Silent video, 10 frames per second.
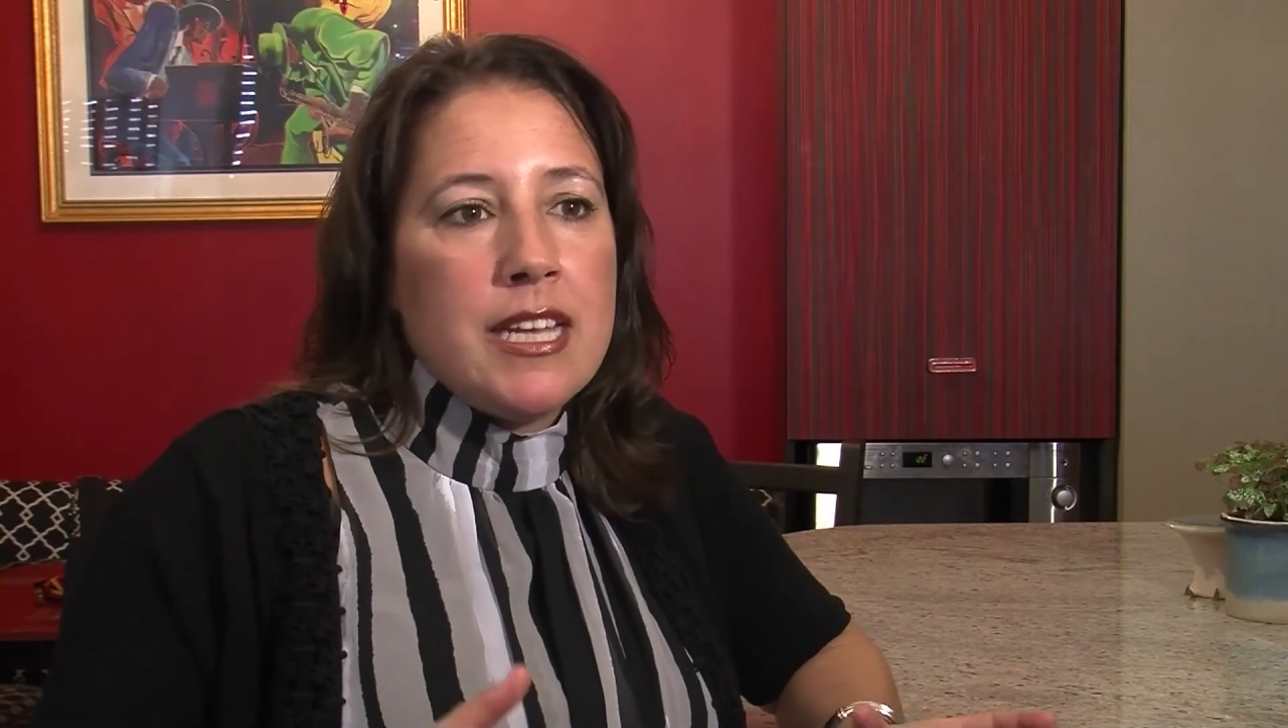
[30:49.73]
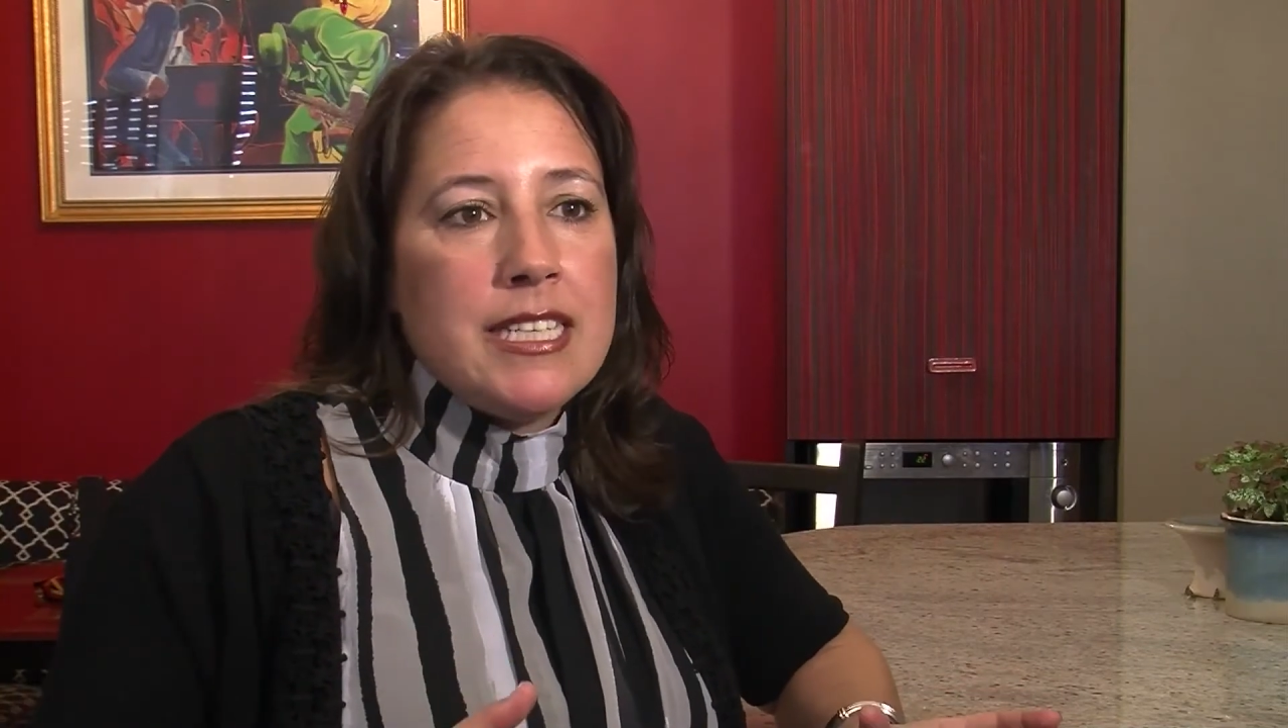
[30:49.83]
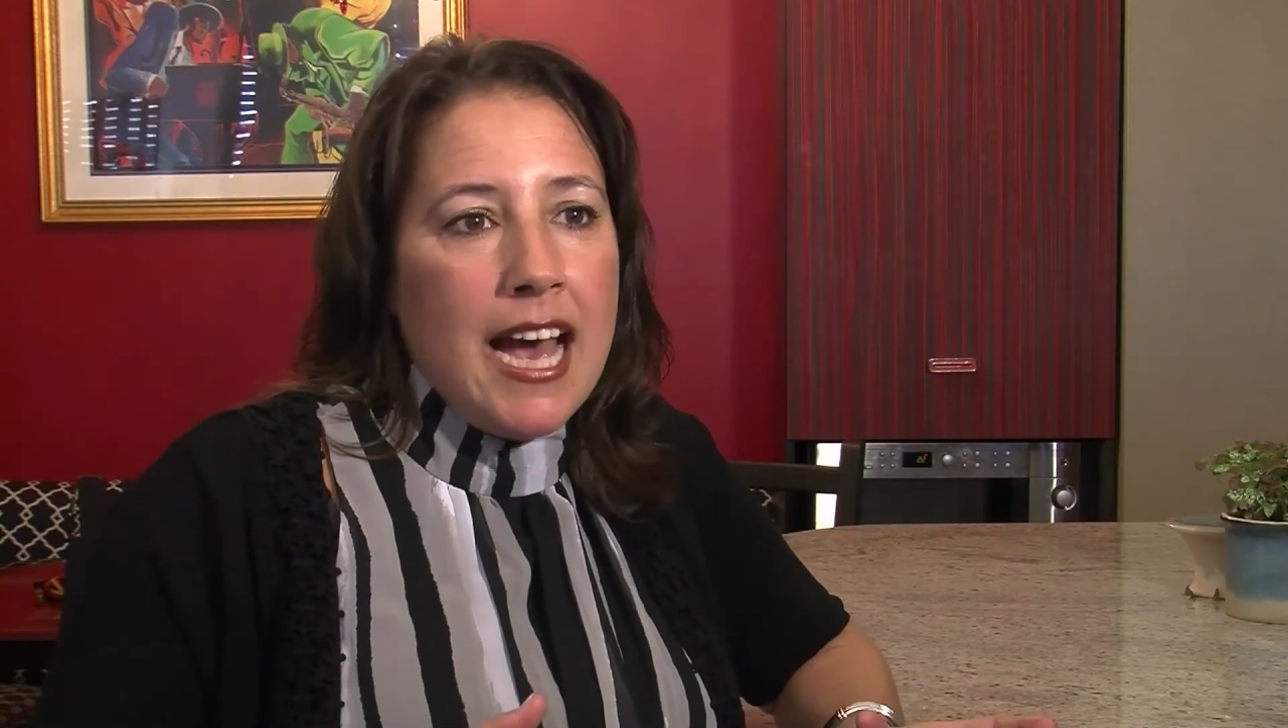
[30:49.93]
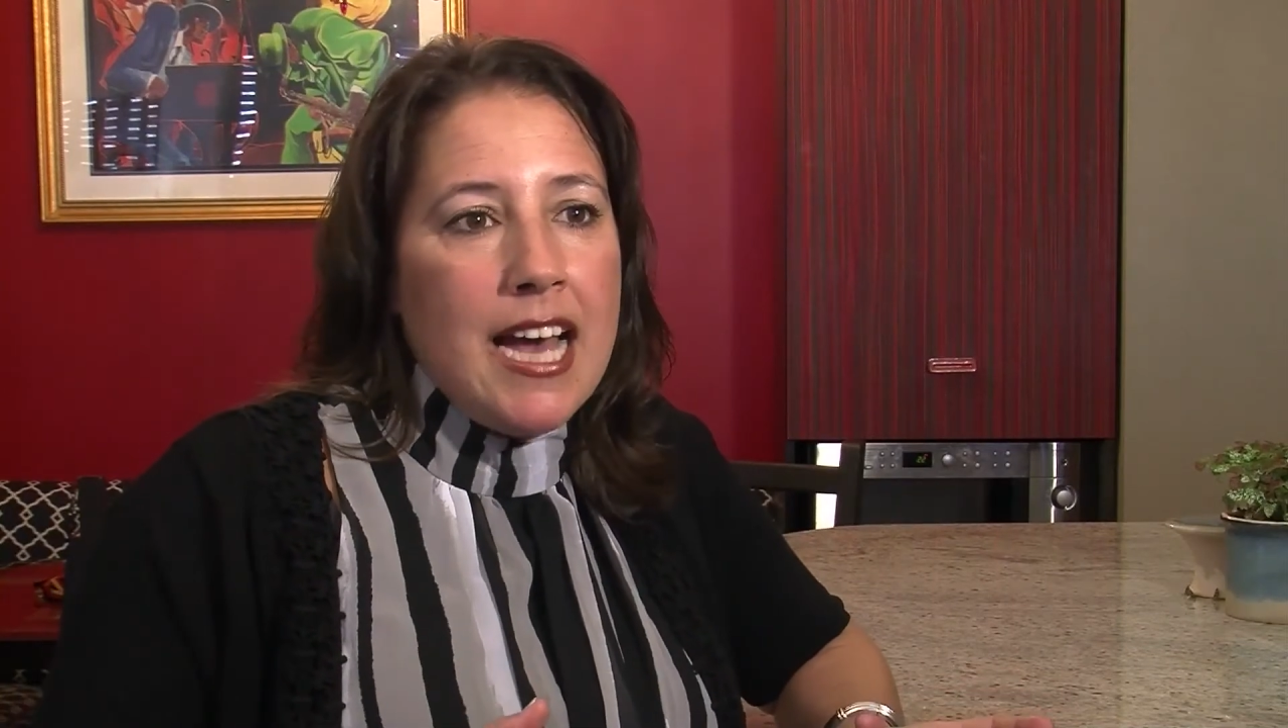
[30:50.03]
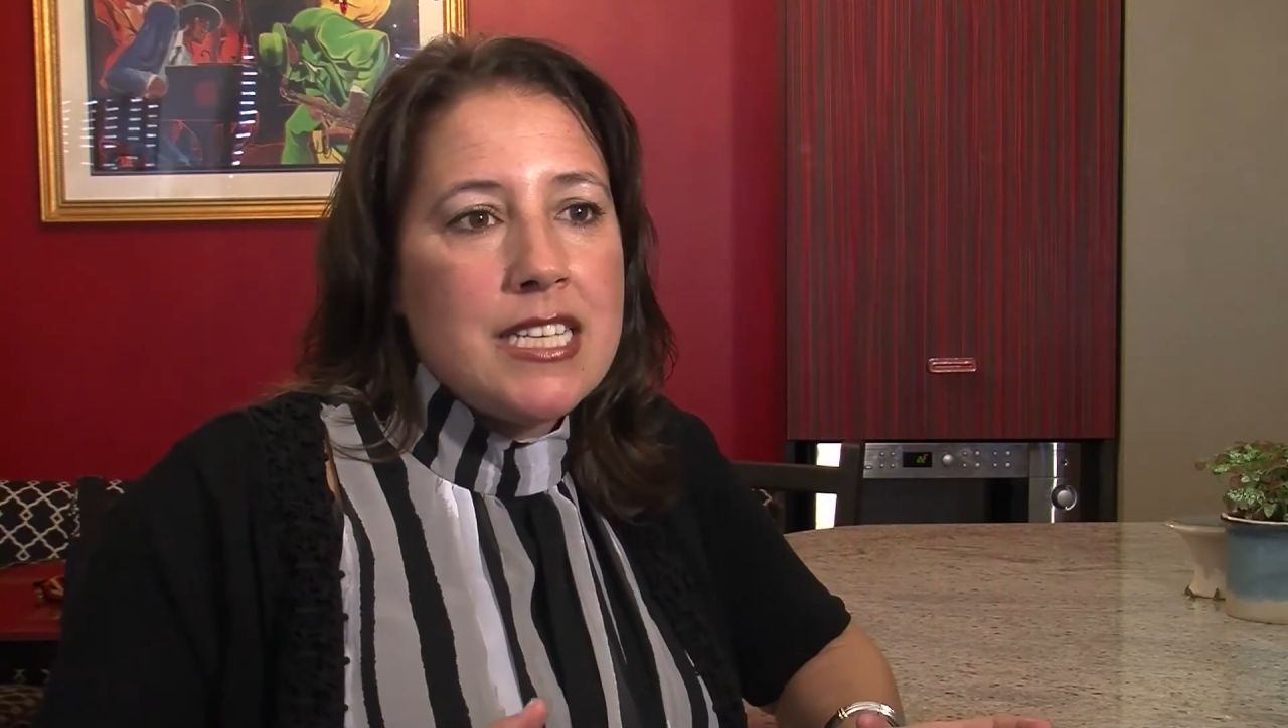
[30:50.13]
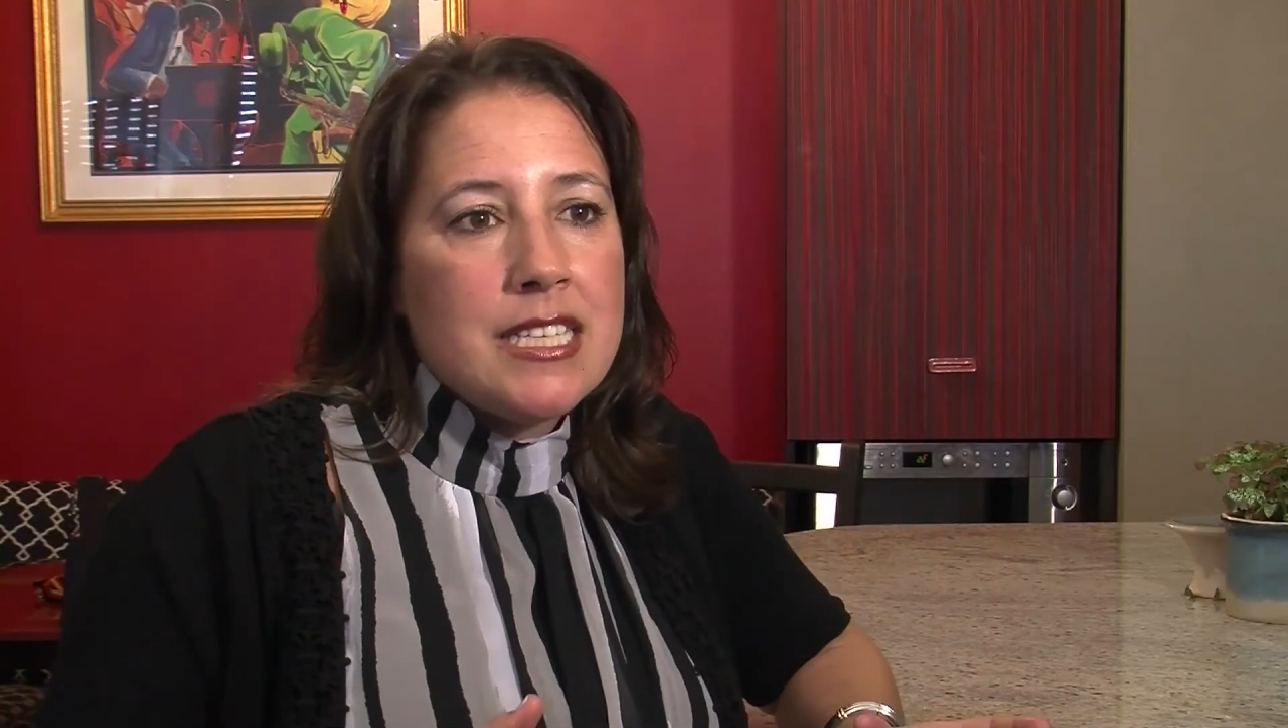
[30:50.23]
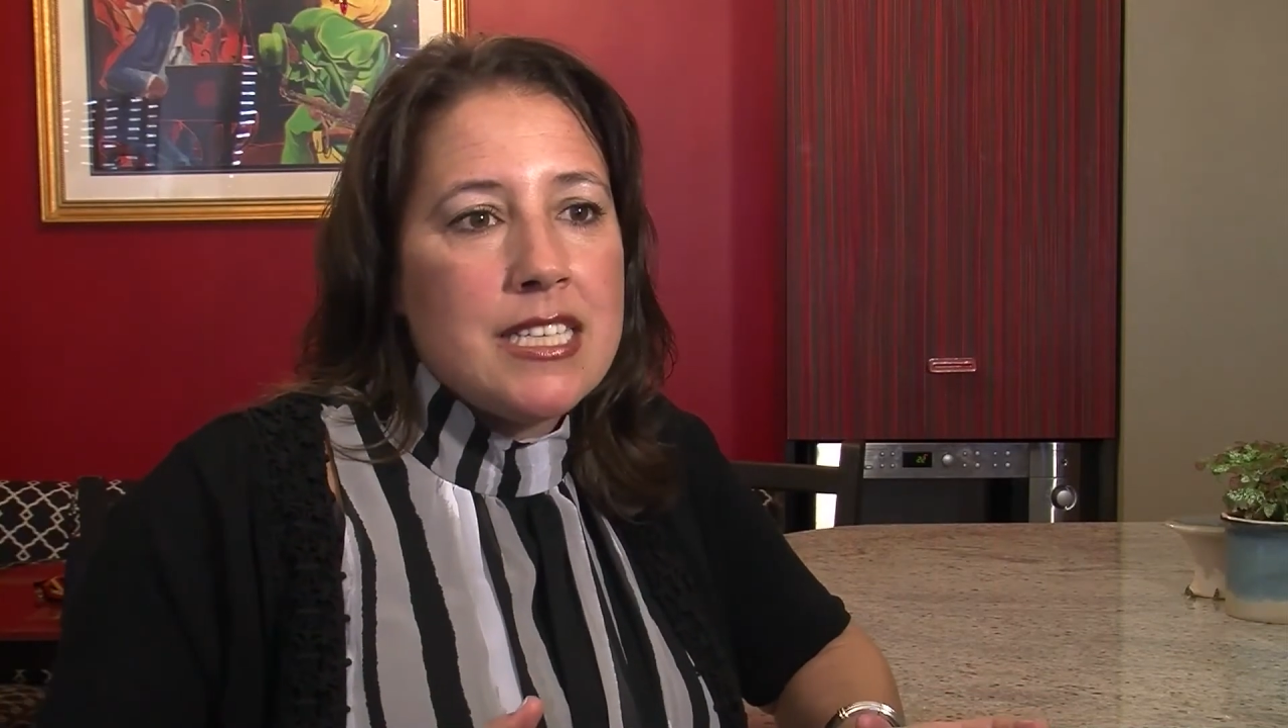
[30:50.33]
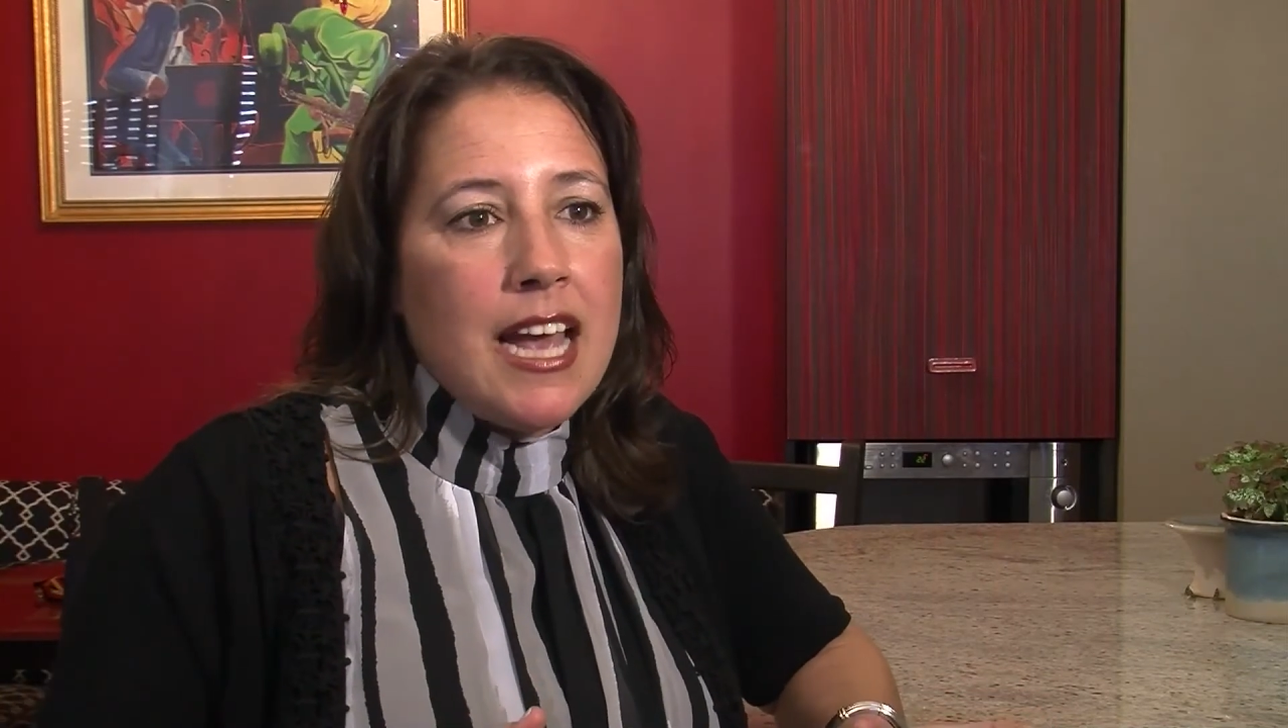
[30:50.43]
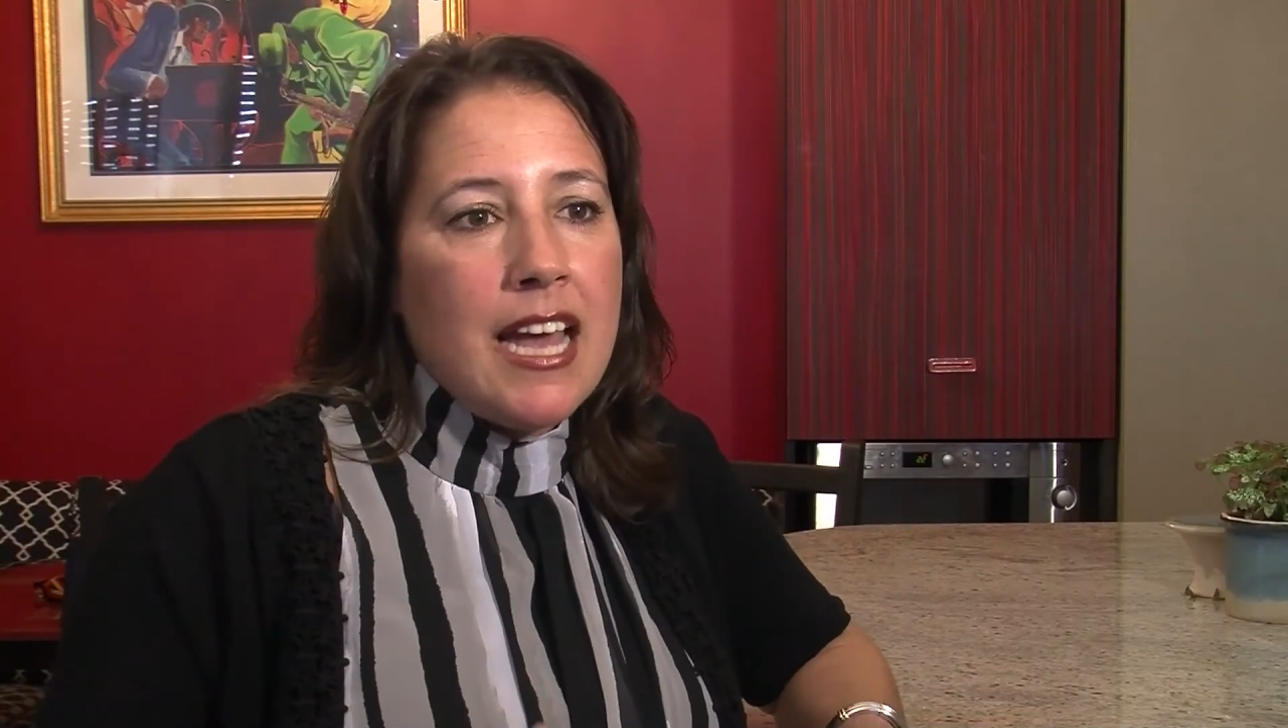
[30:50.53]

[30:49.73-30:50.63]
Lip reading: the tests,